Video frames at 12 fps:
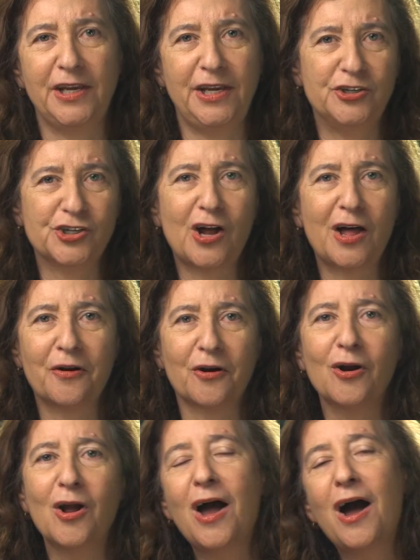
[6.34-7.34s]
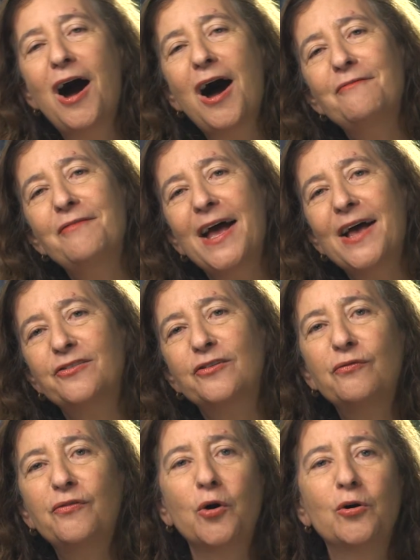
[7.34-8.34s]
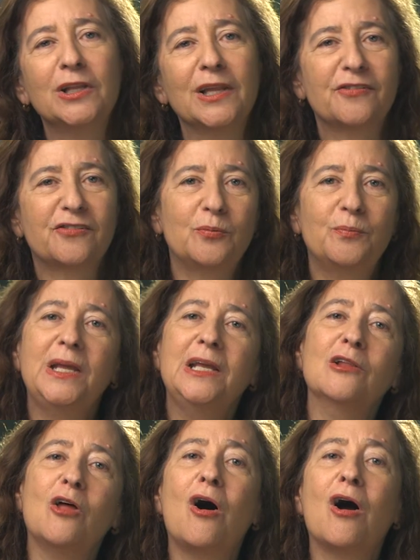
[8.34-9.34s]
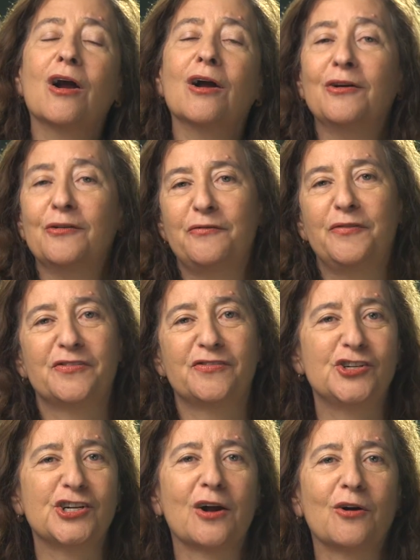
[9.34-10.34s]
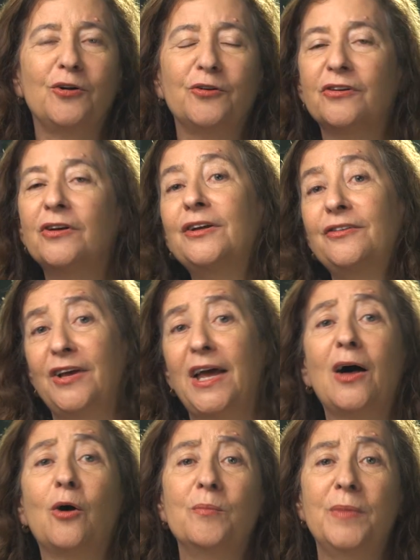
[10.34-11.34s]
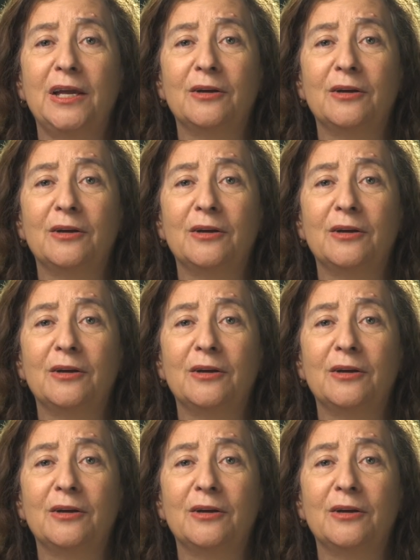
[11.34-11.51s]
each other, I've asked vocalist Pilar Fitzgerald to help me.